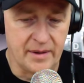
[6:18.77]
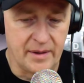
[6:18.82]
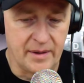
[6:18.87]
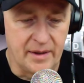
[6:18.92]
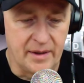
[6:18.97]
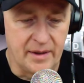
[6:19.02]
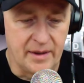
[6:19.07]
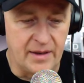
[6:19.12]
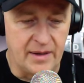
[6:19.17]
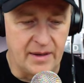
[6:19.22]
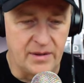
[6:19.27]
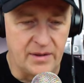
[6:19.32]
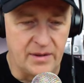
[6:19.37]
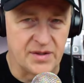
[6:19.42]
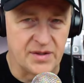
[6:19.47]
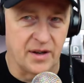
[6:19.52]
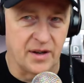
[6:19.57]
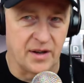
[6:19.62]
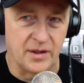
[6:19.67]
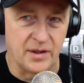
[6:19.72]
you
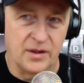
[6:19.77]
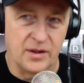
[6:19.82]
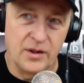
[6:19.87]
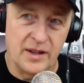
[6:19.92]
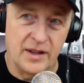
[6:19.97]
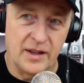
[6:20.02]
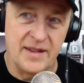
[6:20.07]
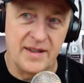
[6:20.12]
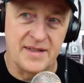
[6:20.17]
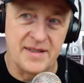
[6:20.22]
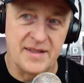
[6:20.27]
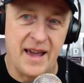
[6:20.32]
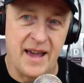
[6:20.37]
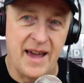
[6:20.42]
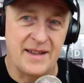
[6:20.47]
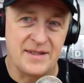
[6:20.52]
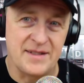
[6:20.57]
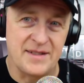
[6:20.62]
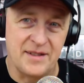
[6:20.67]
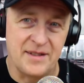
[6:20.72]
start to look at his
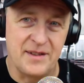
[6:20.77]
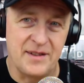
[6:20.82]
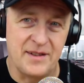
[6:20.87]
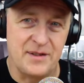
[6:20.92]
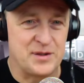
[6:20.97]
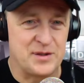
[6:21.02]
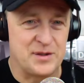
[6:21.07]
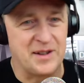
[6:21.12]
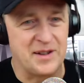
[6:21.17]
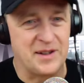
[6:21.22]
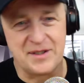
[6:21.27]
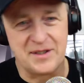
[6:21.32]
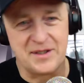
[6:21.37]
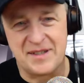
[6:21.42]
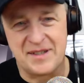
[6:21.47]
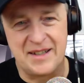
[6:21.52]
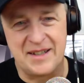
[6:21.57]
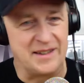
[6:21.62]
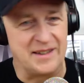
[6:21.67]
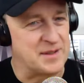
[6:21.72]
ads, and then you start to
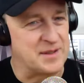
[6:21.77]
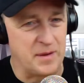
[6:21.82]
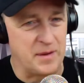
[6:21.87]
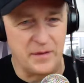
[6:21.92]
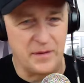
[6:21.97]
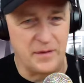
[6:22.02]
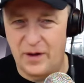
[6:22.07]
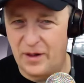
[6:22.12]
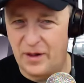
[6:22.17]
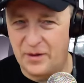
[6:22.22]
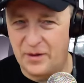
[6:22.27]
see it. It follows